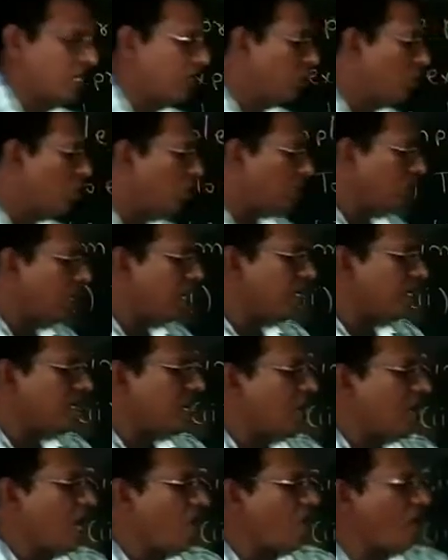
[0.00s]
Note
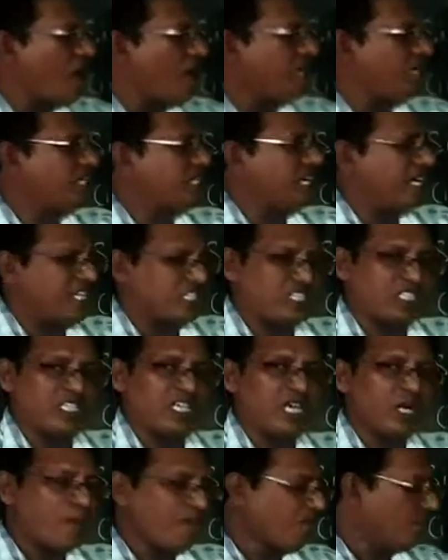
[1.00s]
that I have added s
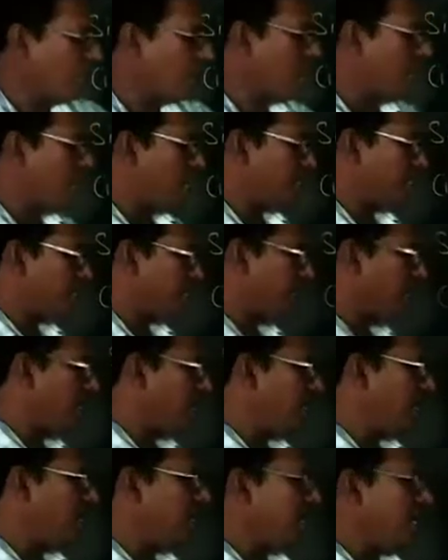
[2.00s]
here. And
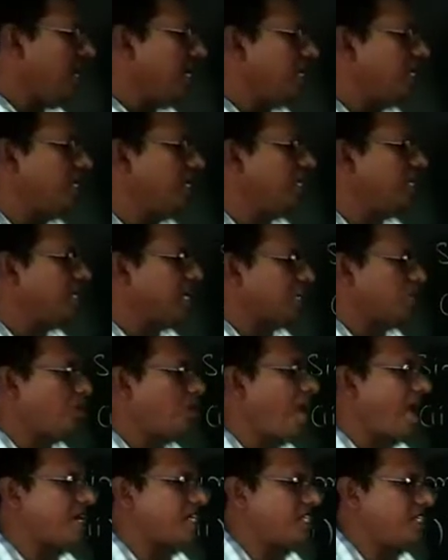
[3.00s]
secondly, heat
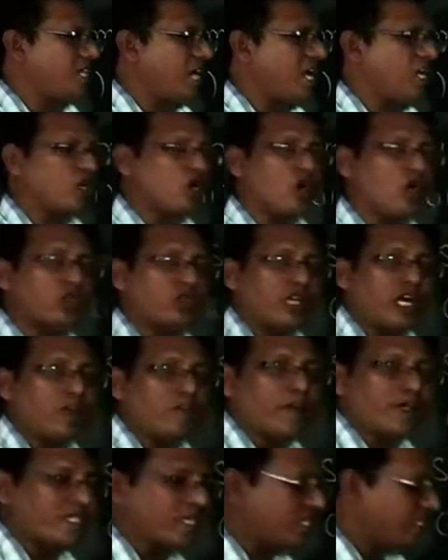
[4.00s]
expands. I told you
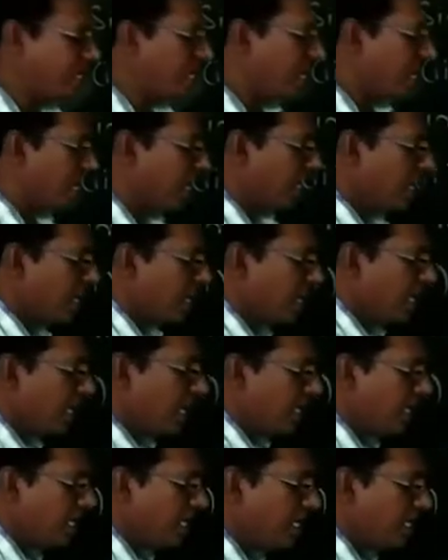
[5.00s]
third person singular.
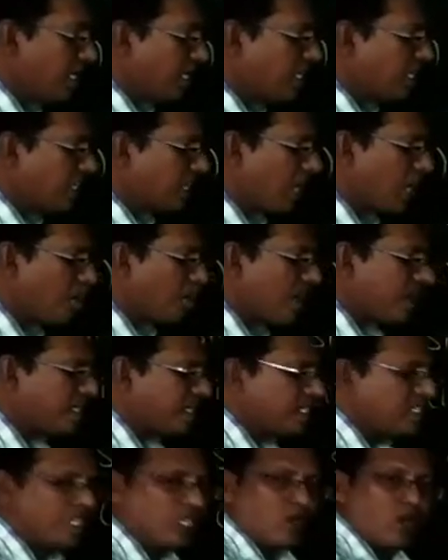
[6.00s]
Heat is a third
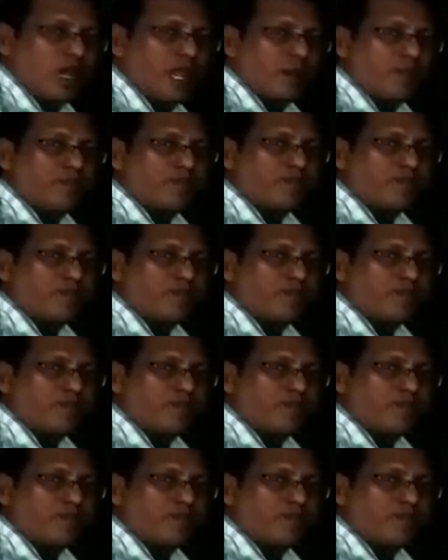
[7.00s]
person singular.